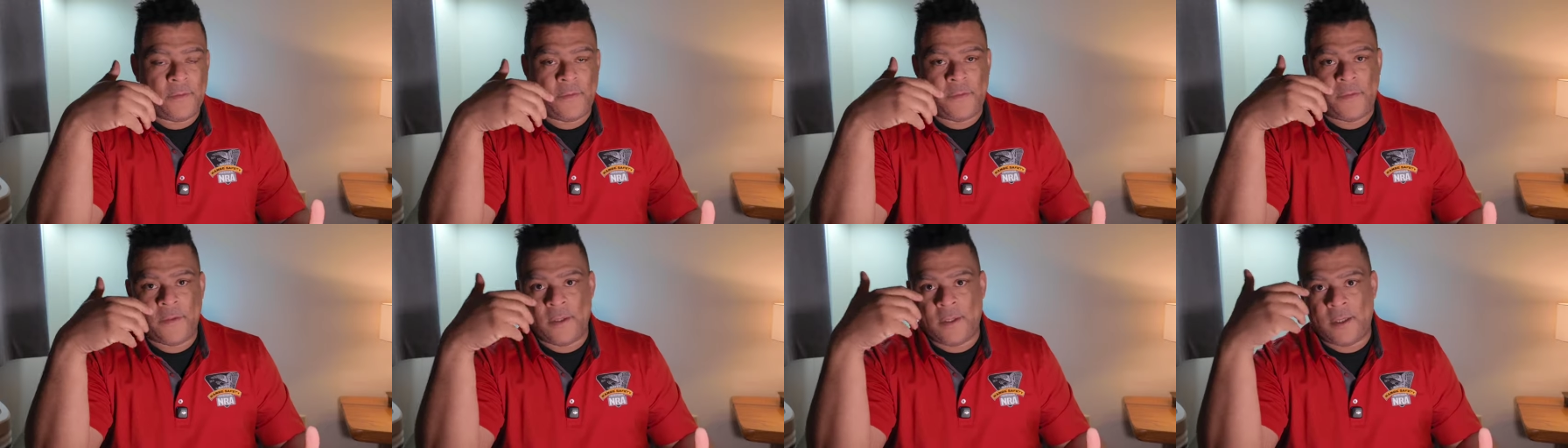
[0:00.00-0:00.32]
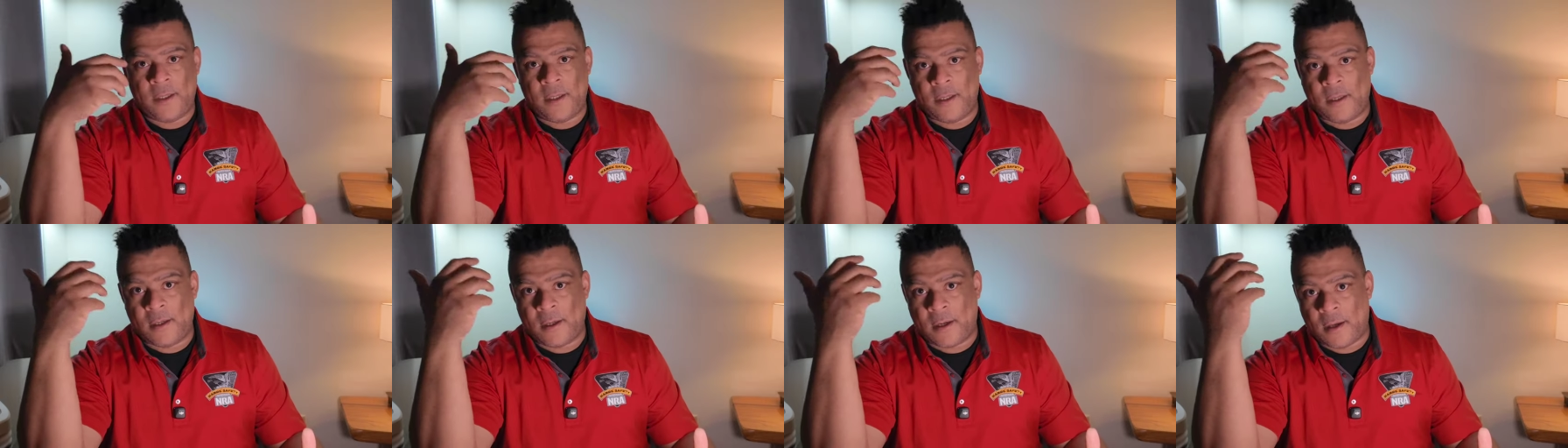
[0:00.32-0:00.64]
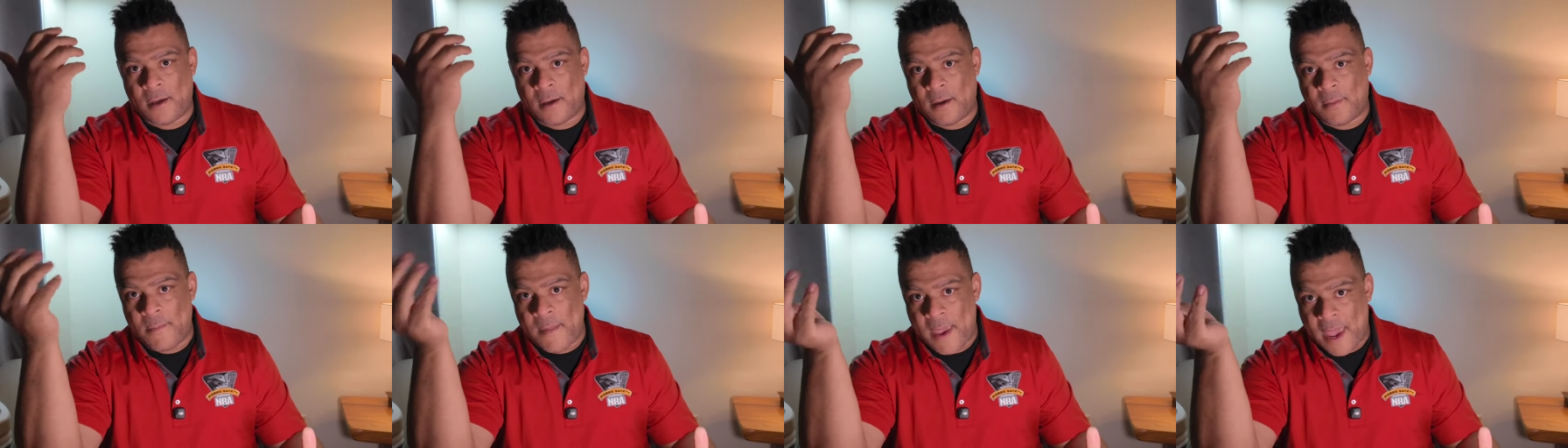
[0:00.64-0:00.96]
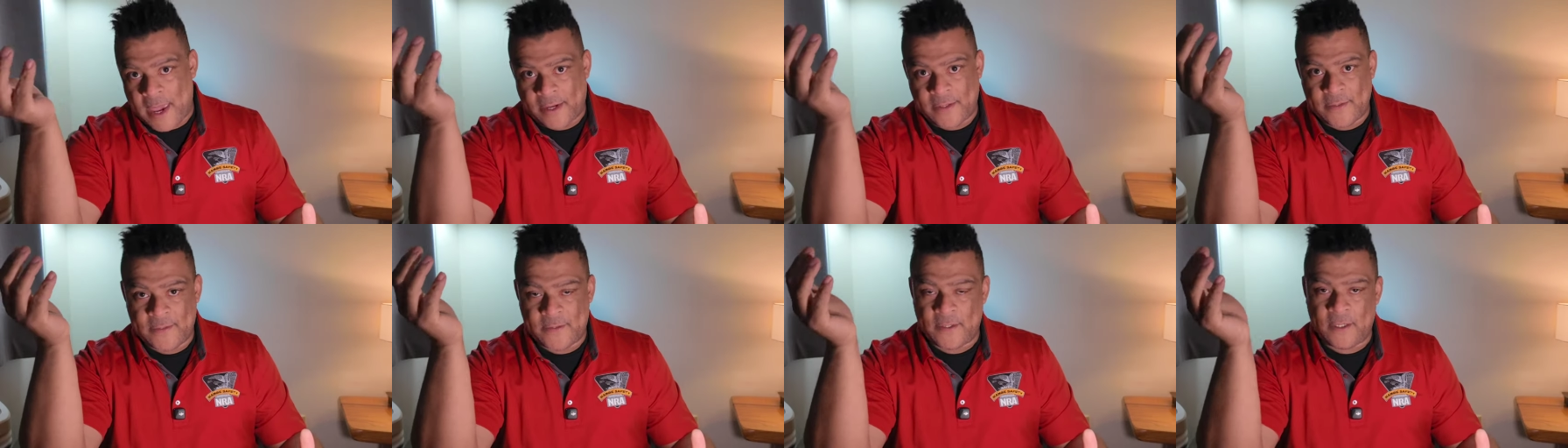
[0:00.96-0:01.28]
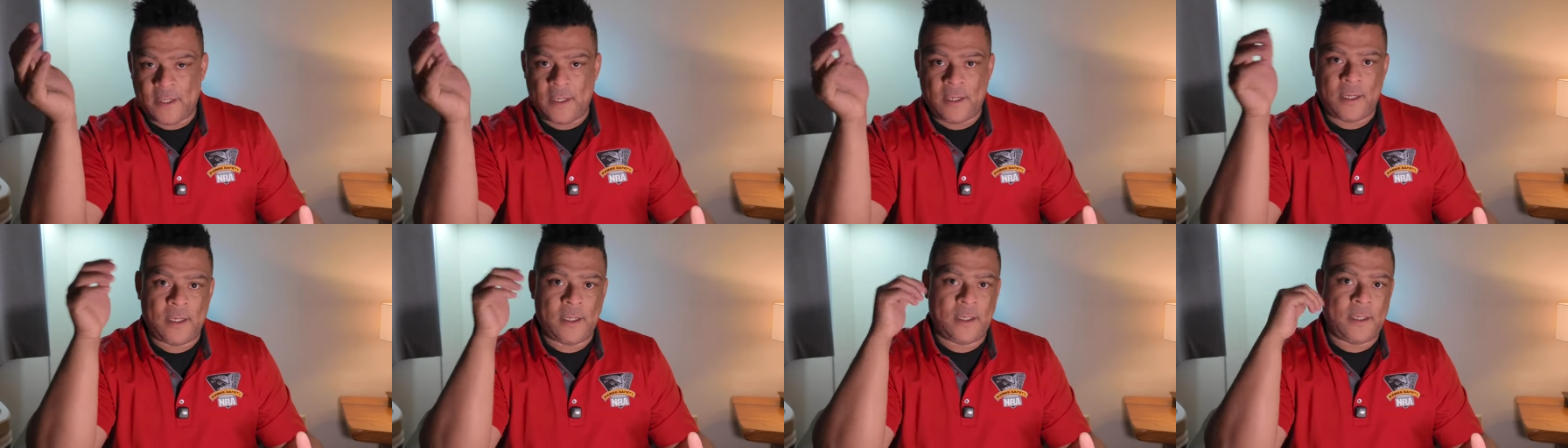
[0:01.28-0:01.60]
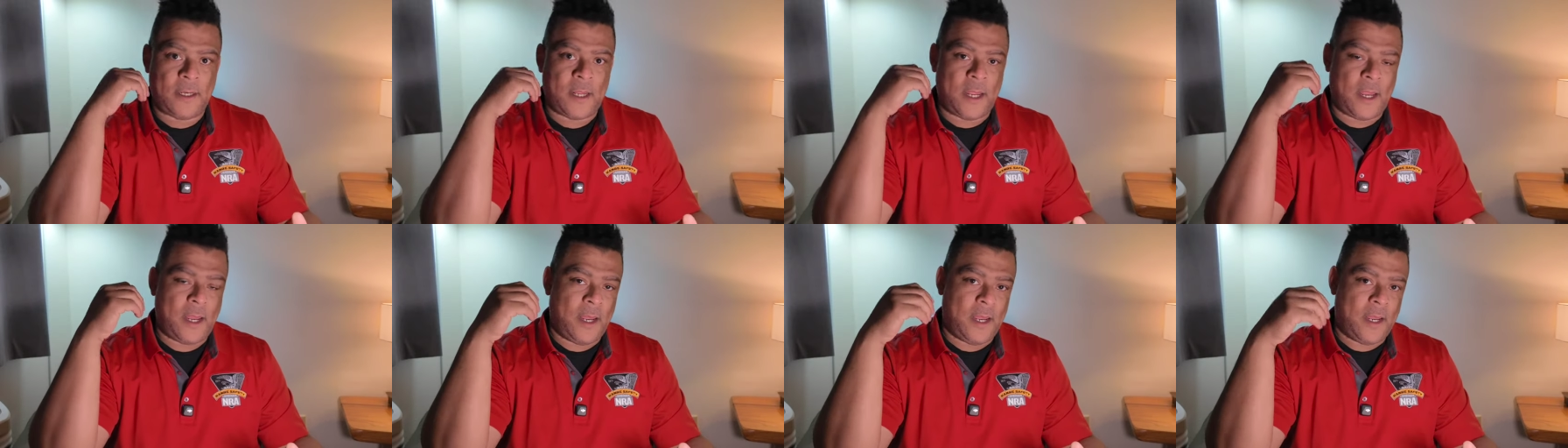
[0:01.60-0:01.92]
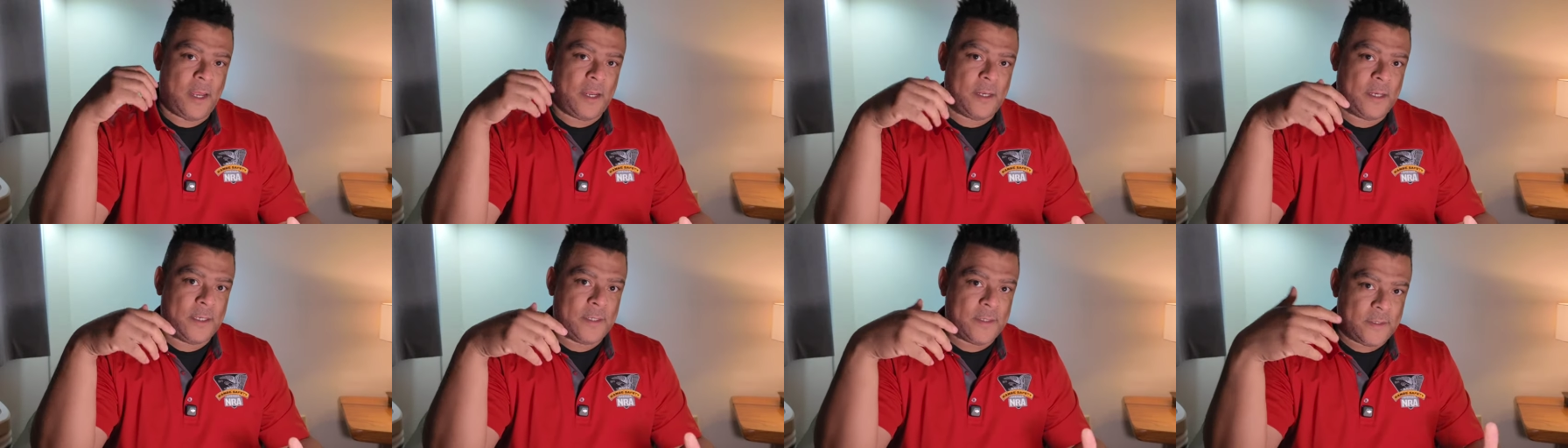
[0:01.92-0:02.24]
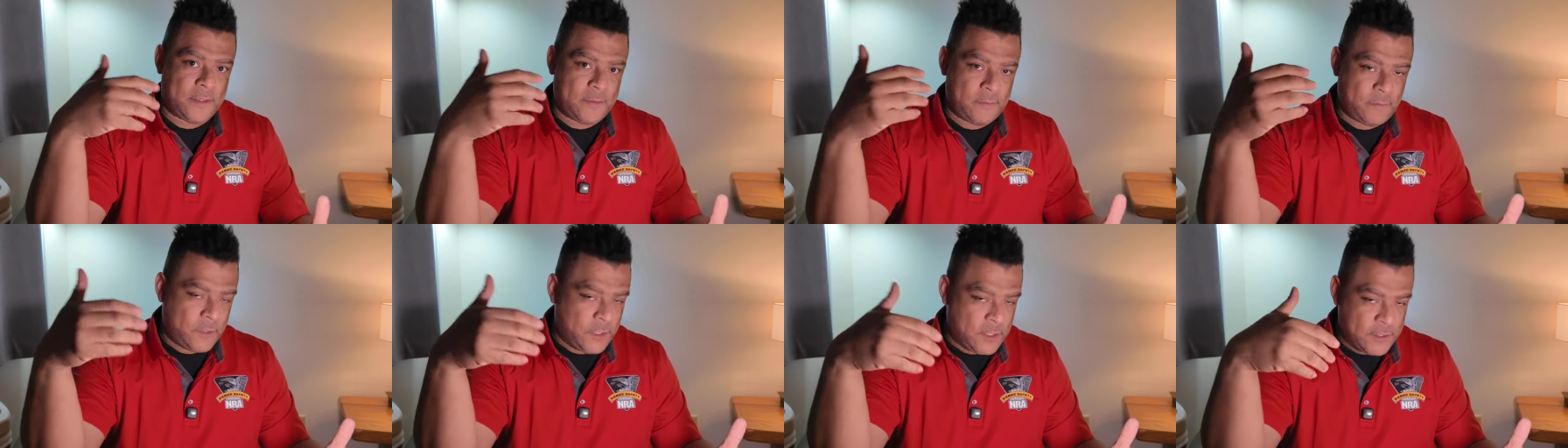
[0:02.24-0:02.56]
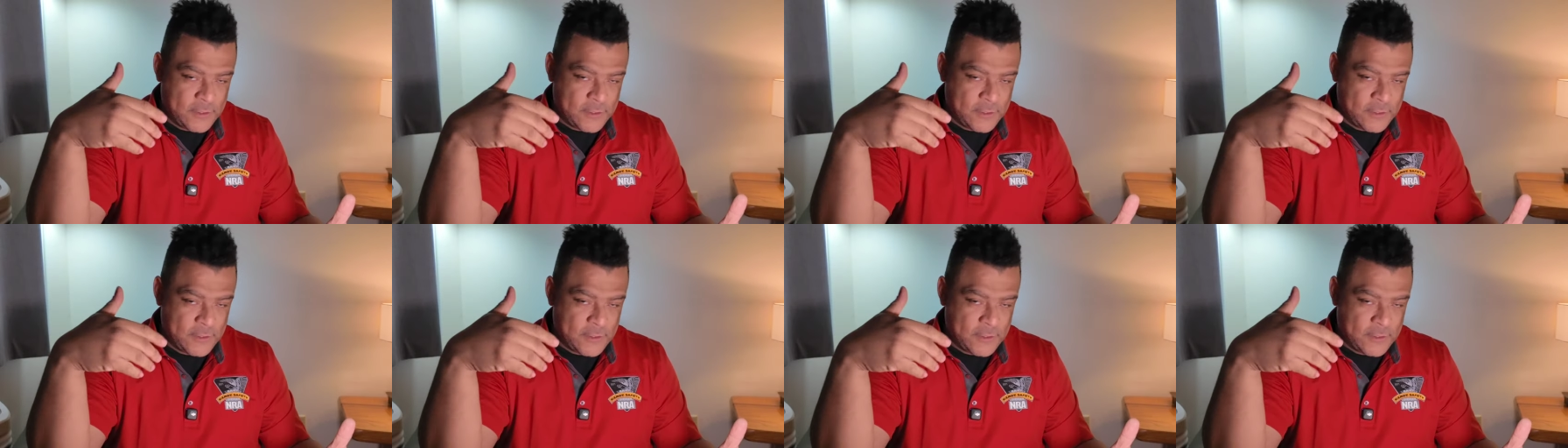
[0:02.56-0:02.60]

the magazine and